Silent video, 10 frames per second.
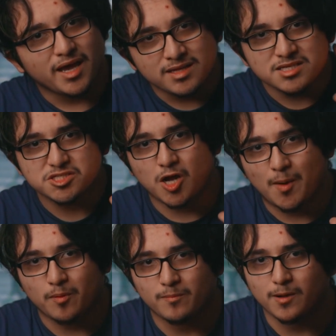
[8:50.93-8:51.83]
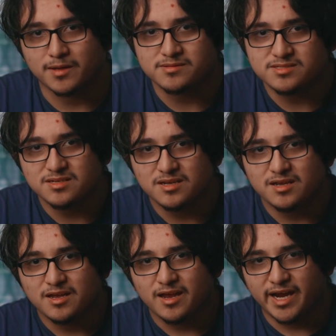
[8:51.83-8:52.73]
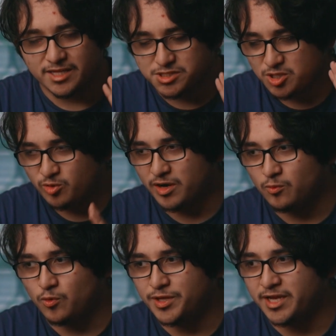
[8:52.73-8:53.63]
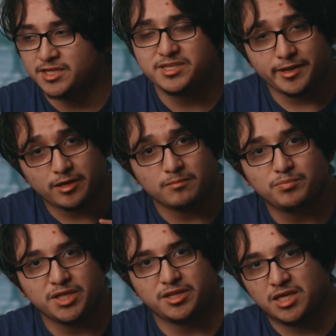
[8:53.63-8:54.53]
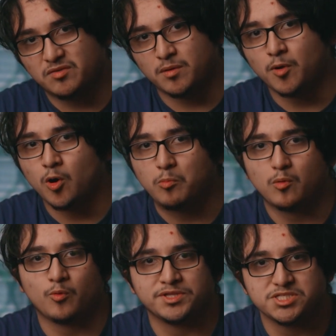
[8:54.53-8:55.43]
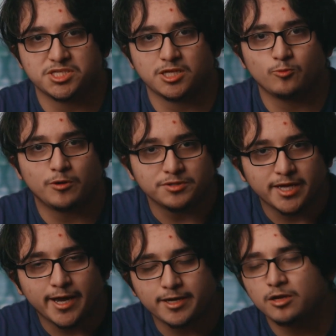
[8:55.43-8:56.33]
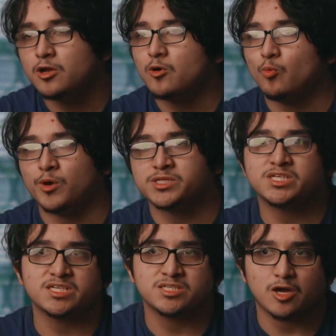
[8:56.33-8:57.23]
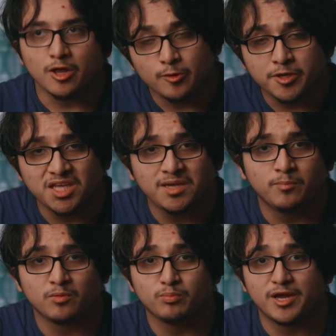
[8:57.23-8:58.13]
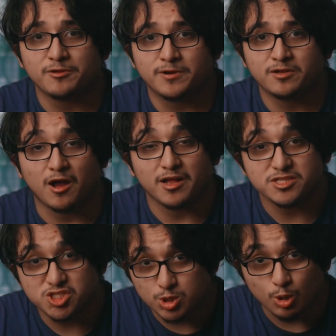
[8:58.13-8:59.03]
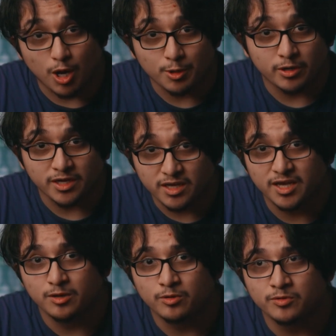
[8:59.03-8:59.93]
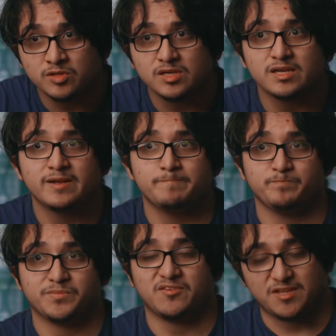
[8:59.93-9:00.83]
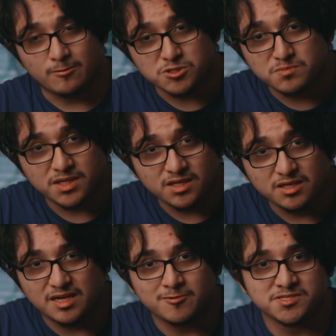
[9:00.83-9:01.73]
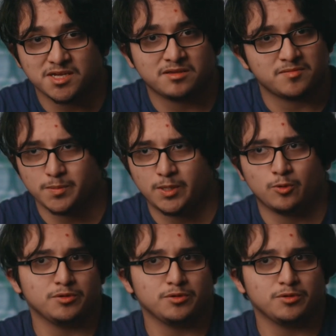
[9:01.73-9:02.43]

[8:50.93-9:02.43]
in his copper mines, and it's incredible that he didn't completely give up hope once Tinwil died, once his other keeper brethren got slaughtered and killed. If that was me and I was like the